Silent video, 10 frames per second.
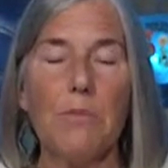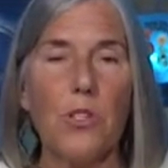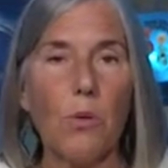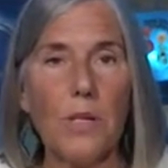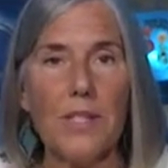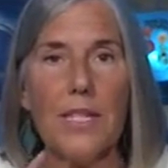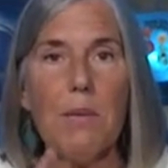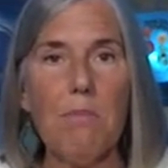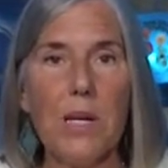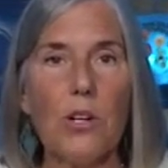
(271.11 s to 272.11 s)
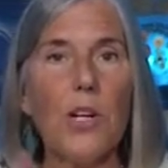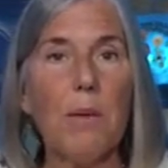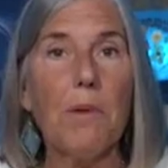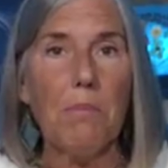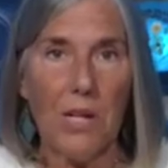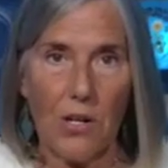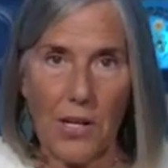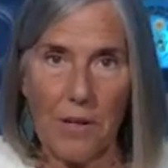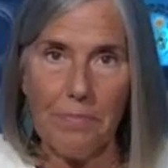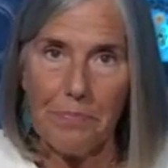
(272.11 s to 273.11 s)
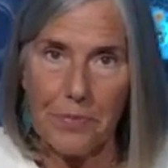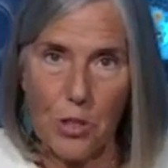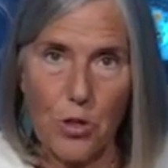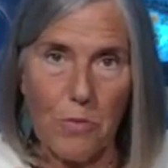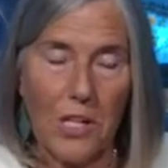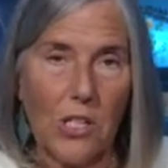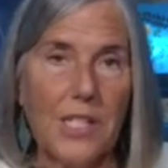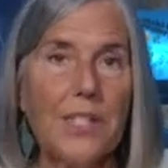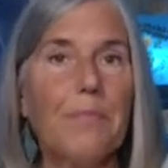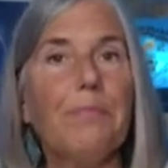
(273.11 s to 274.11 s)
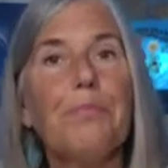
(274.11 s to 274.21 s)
So we see Miriam and Miriam, the two Marys,